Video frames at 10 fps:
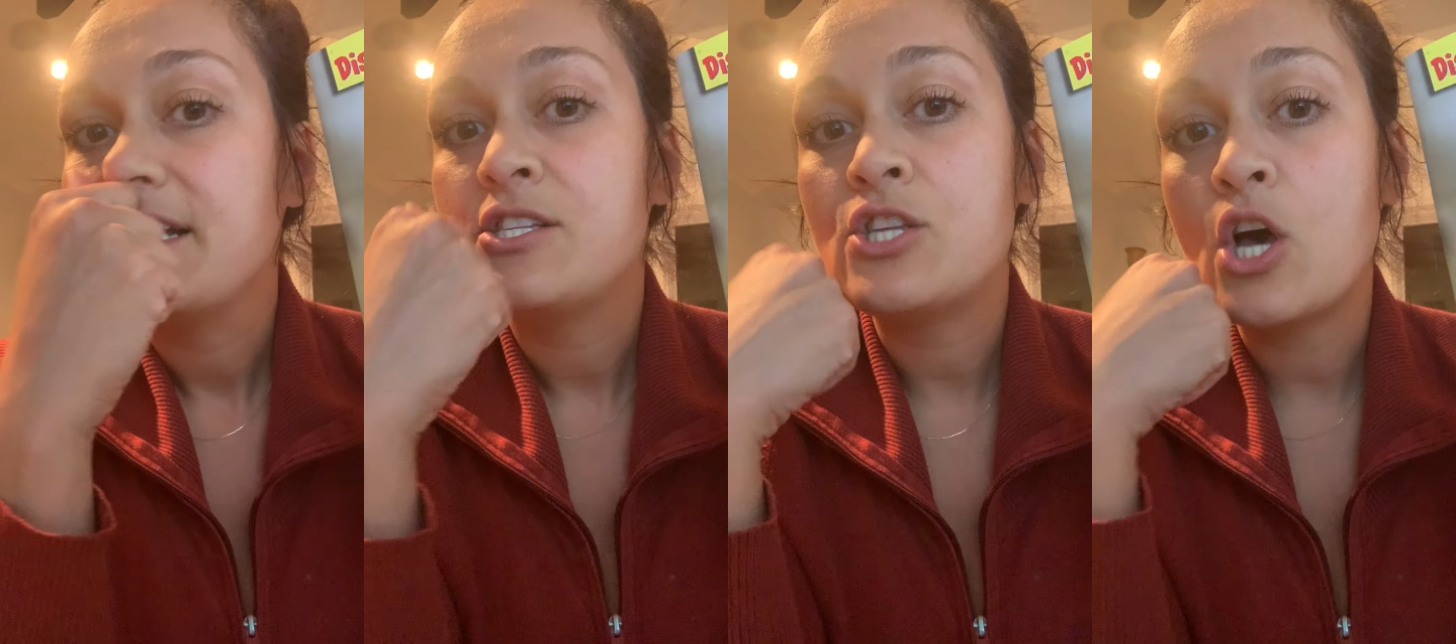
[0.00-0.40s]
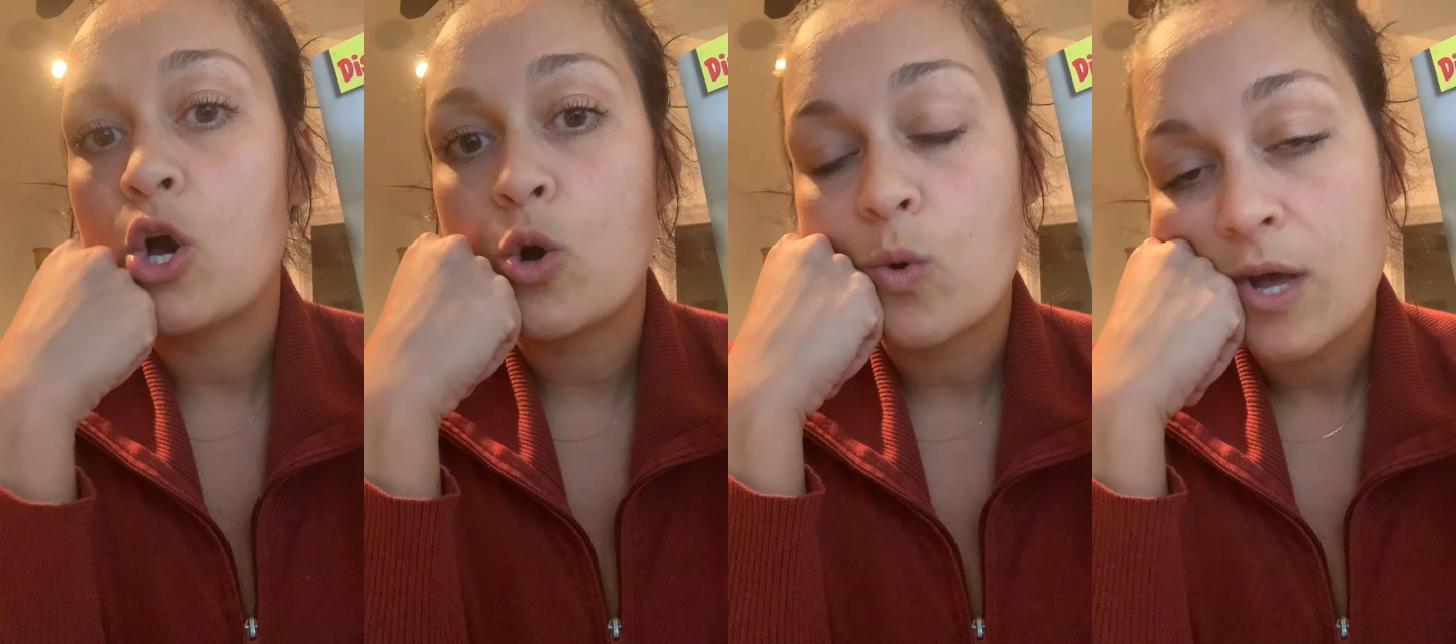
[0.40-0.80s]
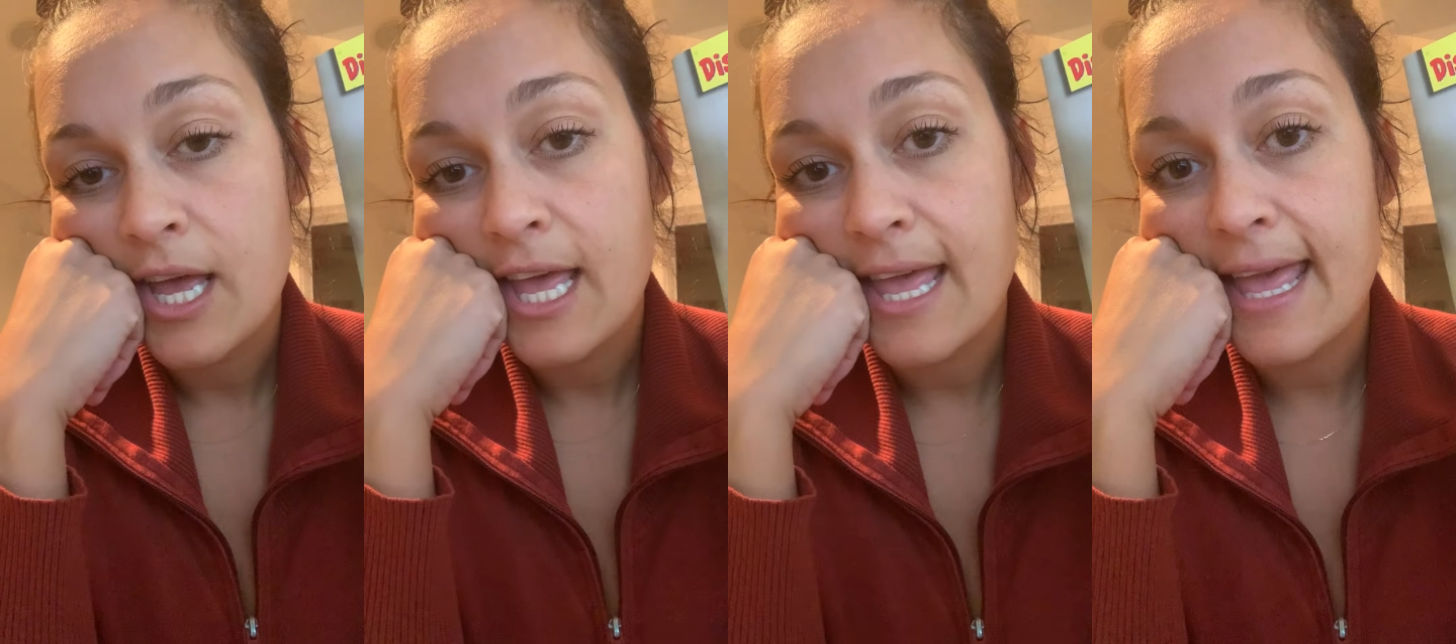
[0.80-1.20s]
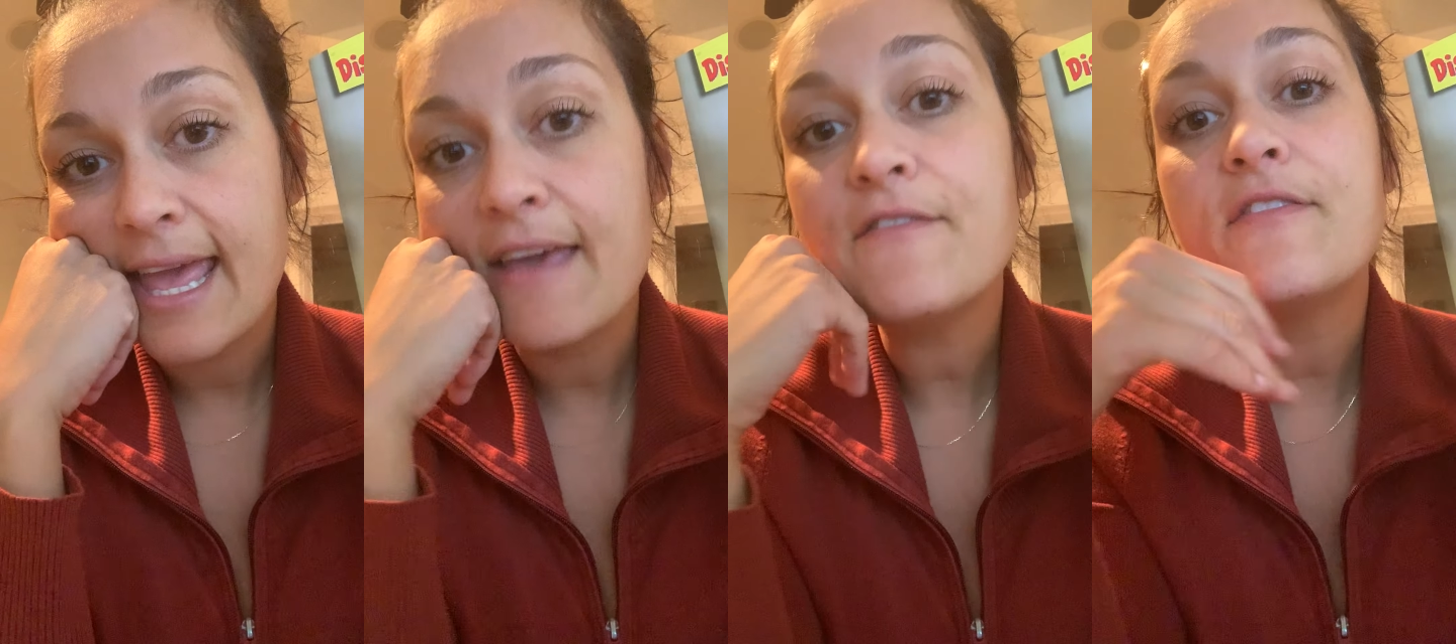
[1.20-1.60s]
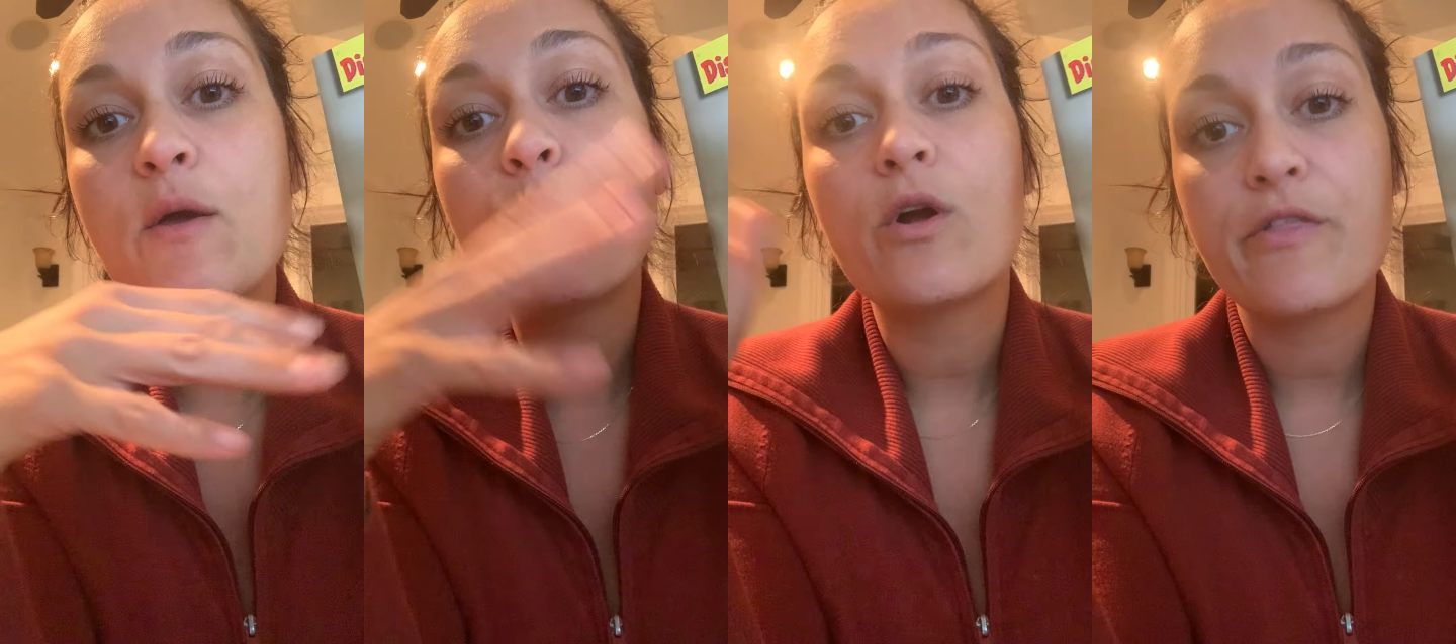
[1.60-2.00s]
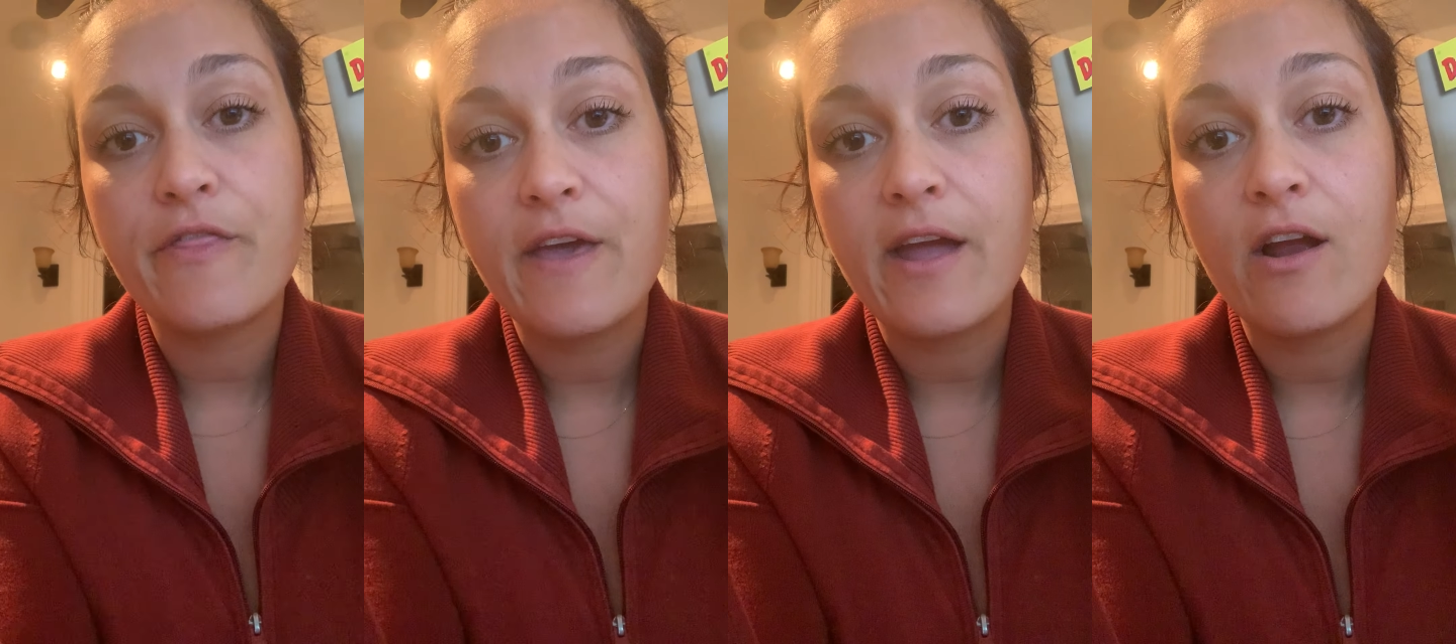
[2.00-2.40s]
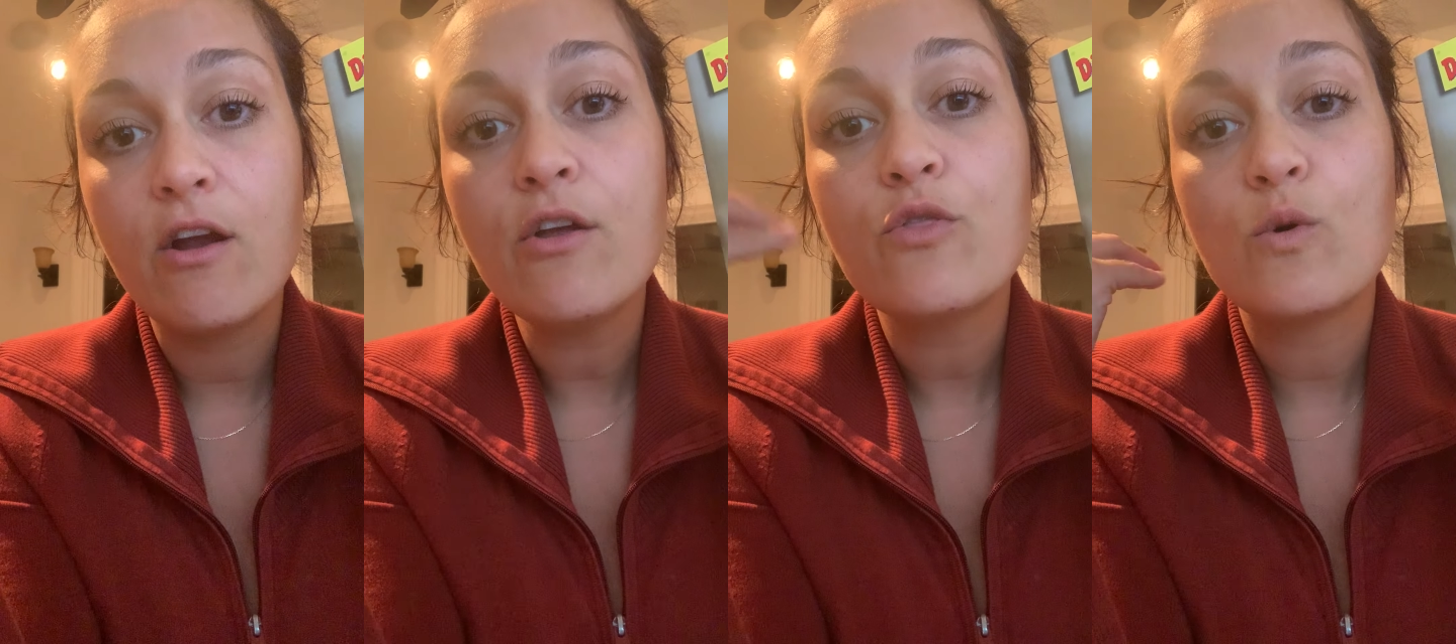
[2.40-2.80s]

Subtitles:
So if they weren't there,